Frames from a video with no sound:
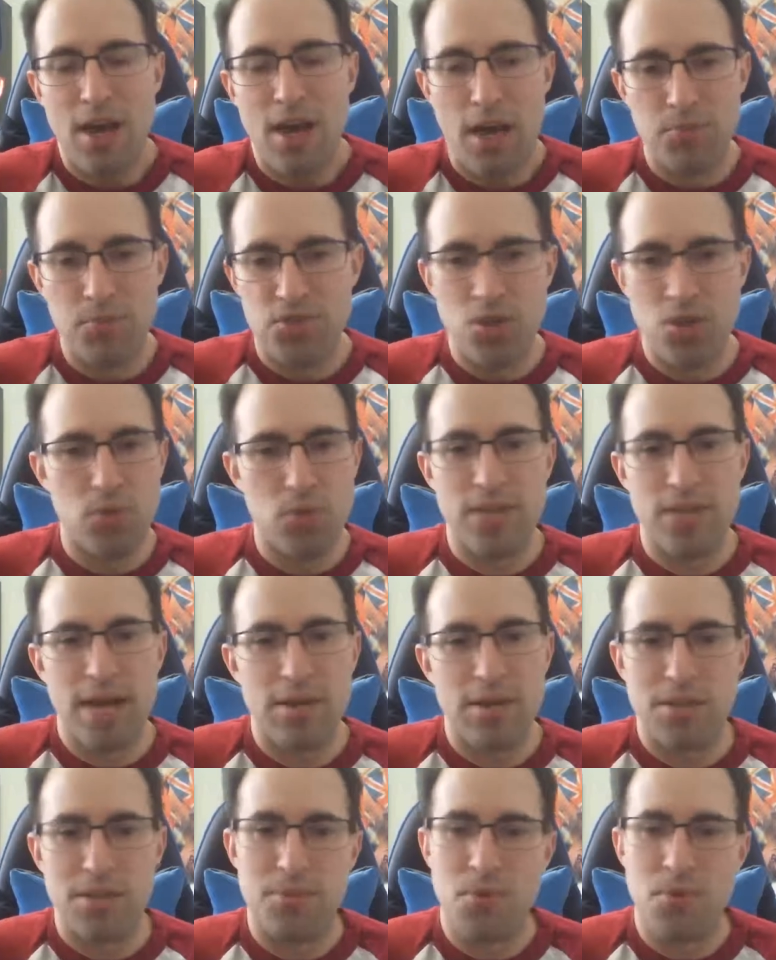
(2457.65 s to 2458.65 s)
I'm so
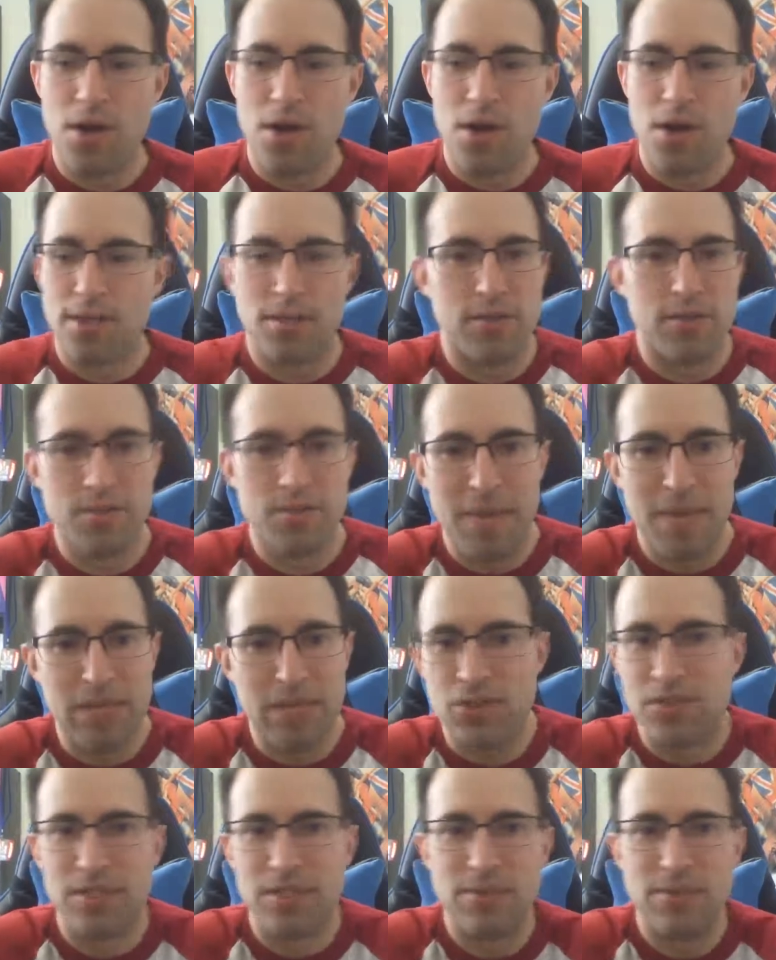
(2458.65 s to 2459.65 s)
down on the product that this
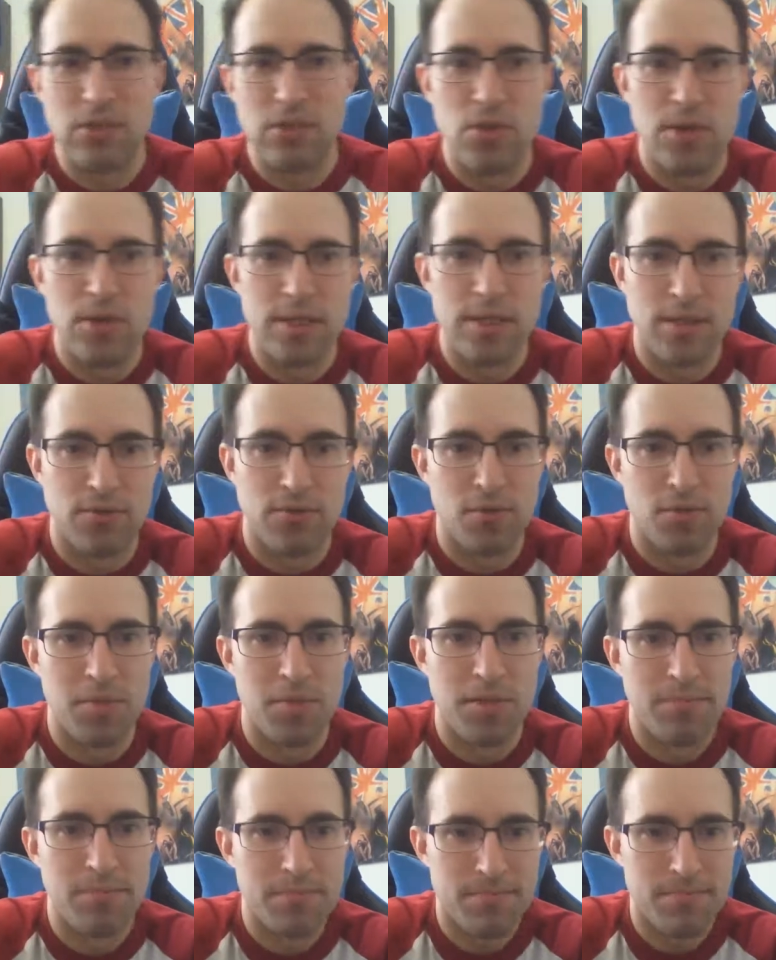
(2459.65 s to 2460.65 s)
match doesn't even do anything for me.